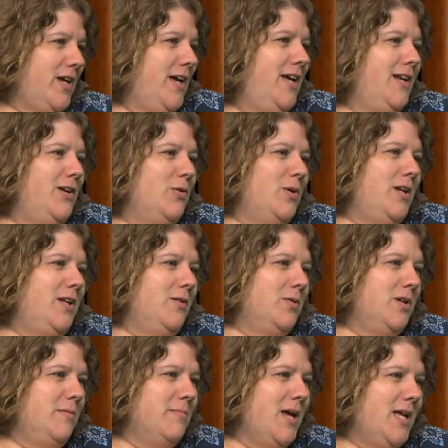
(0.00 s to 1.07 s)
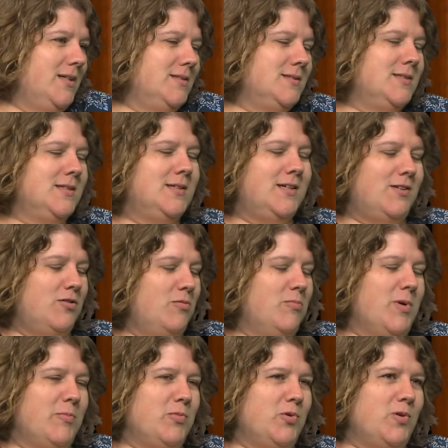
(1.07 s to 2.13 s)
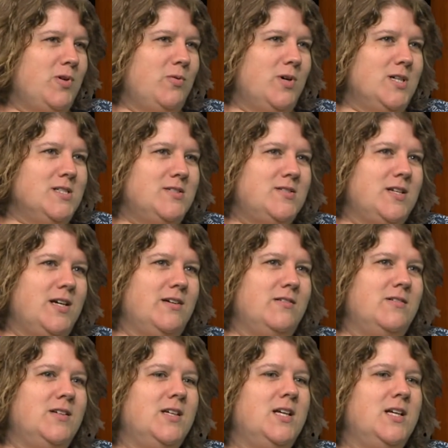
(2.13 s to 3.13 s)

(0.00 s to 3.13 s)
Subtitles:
I had no idea what it meant. I don't even remember what it was now.